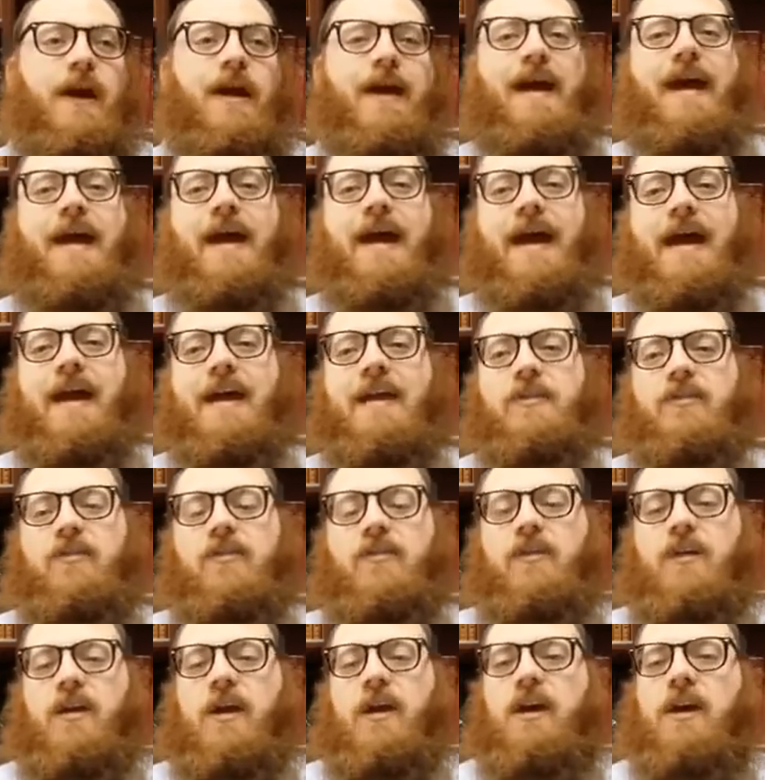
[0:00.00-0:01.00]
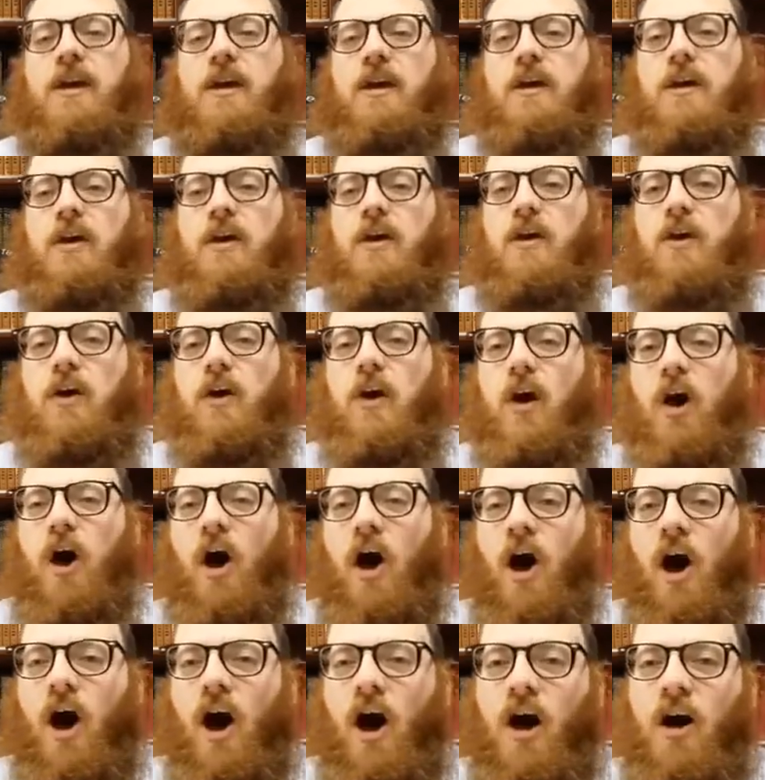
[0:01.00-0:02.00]
and the
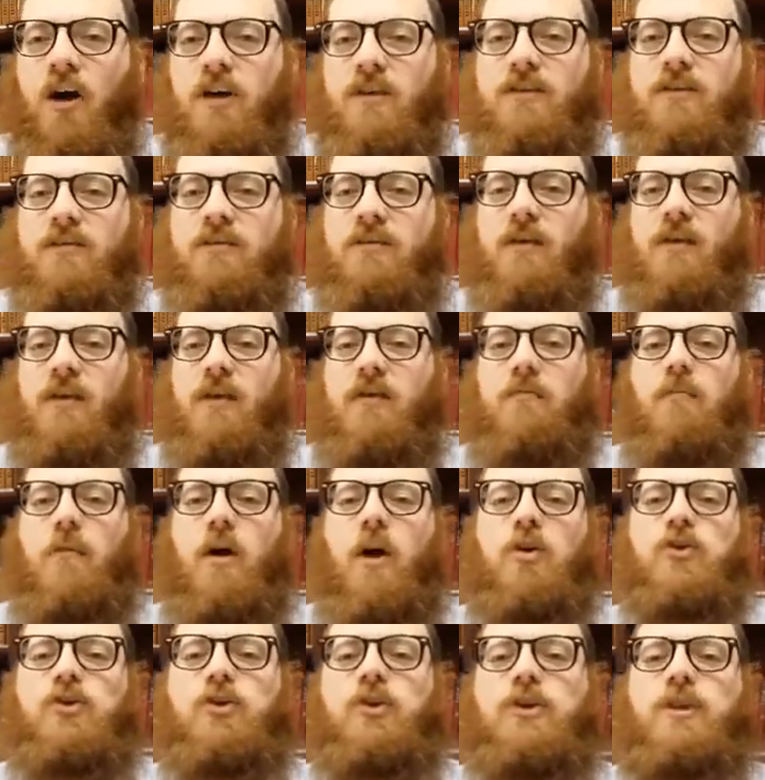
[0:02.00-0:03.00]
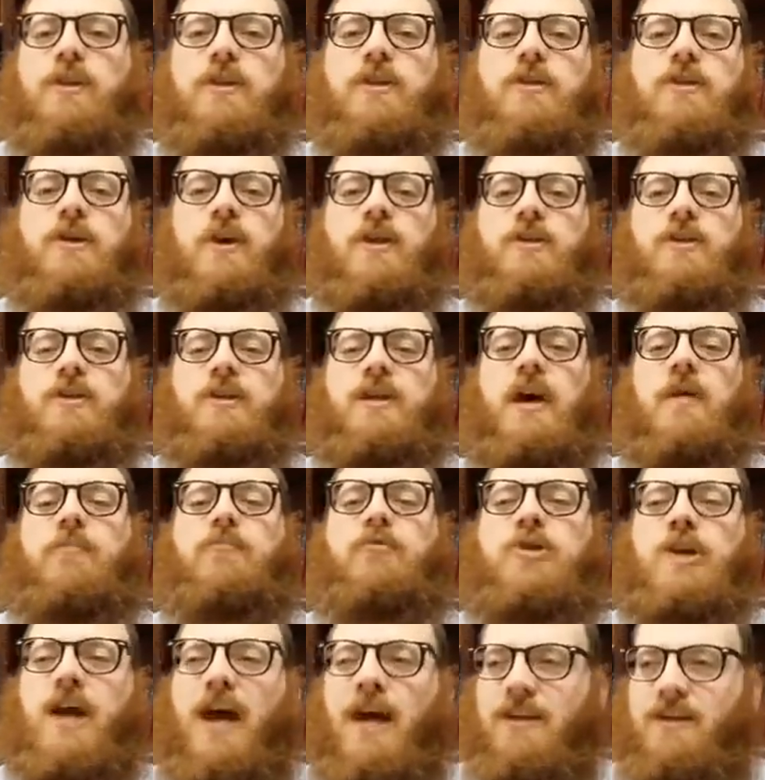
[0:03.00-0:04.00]
heart, the emotions are
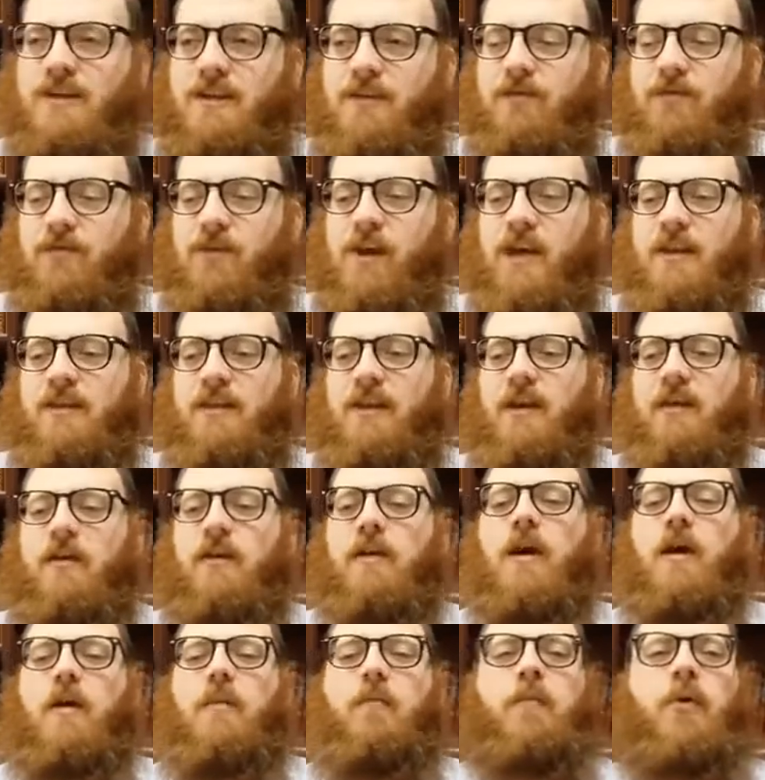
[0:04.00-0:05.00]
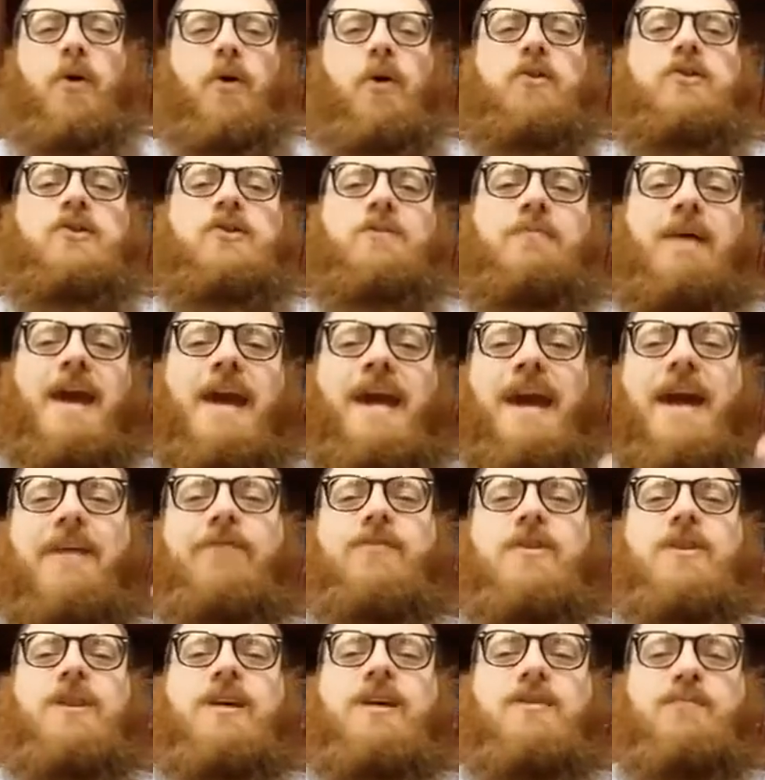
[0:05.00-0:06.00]
subjective, right?
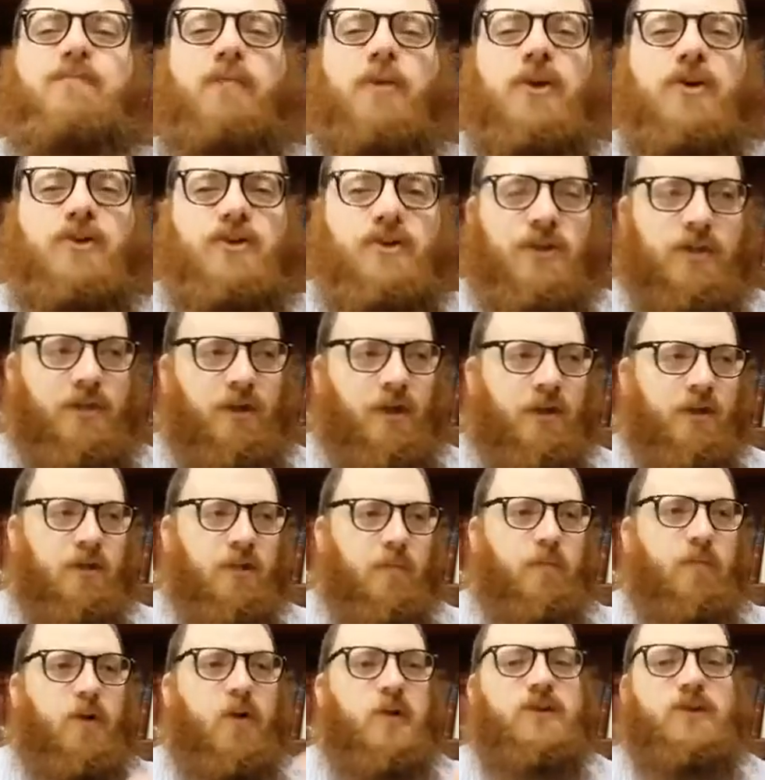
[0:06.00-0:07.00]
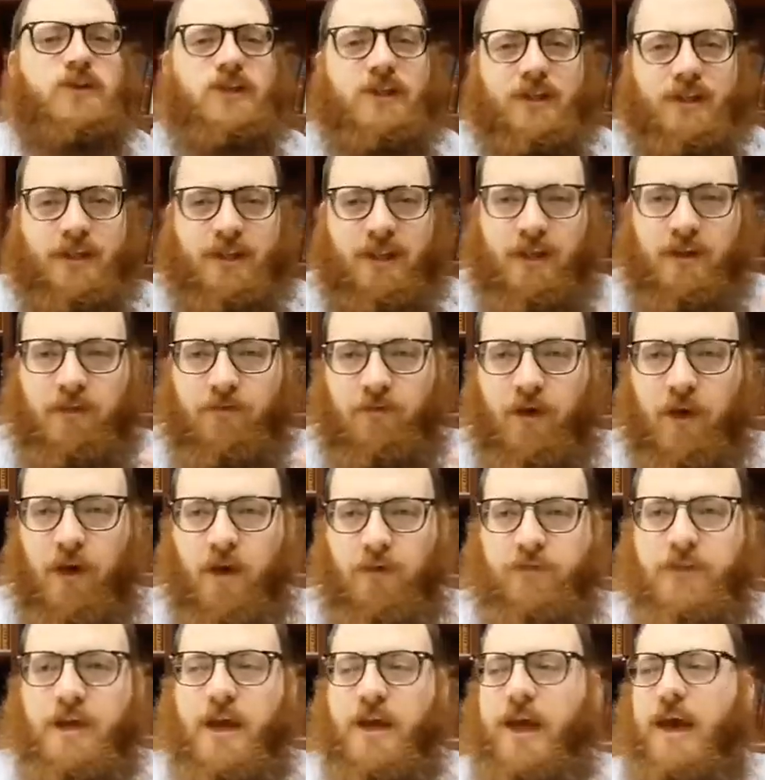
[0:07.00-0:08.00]
Everything's personal. You're personally
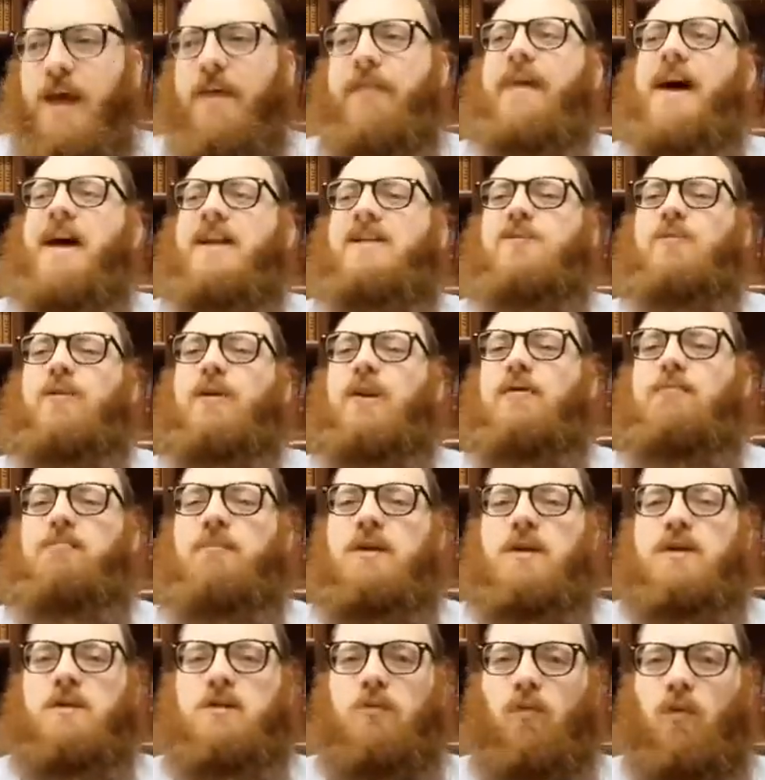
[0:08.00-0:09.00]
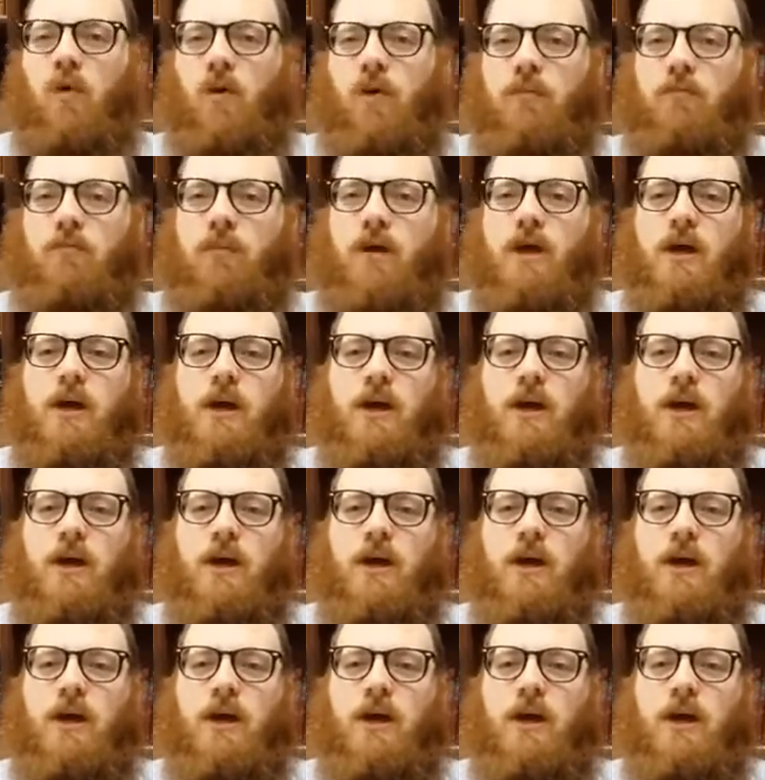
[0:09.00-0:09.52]
involved, and that's what it means warm.